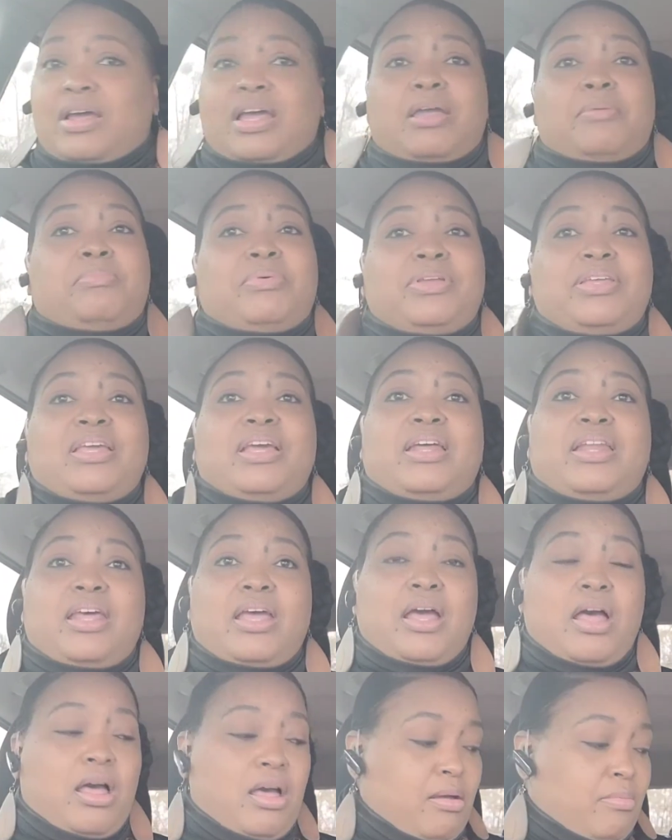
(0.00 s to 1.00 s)
Okay, but
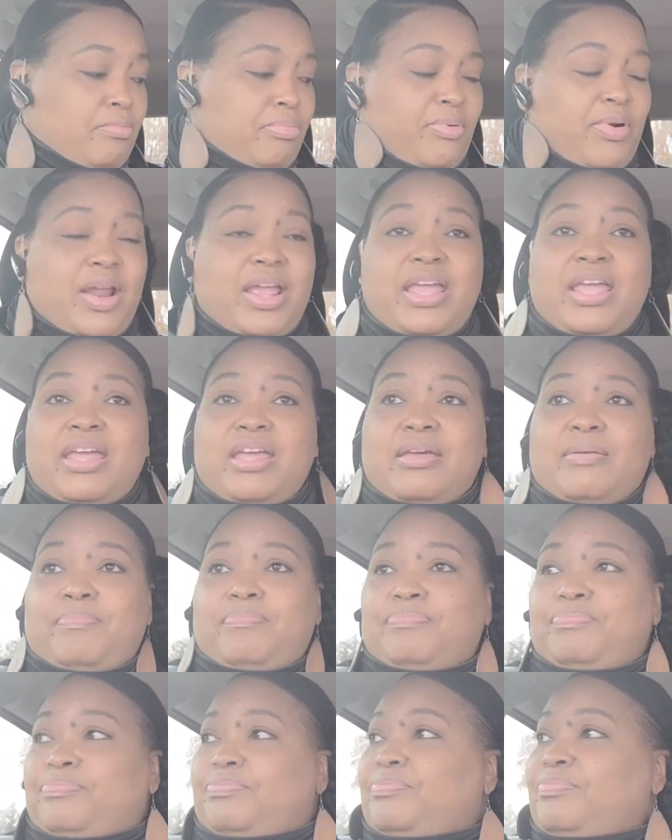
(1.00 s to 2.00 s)
yeah, that um,
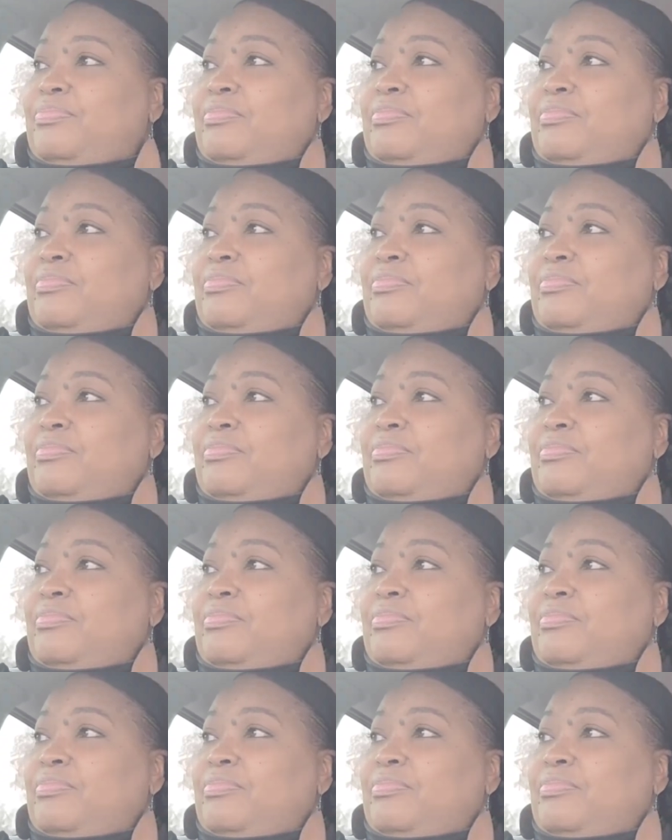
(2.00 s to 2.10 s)
bread,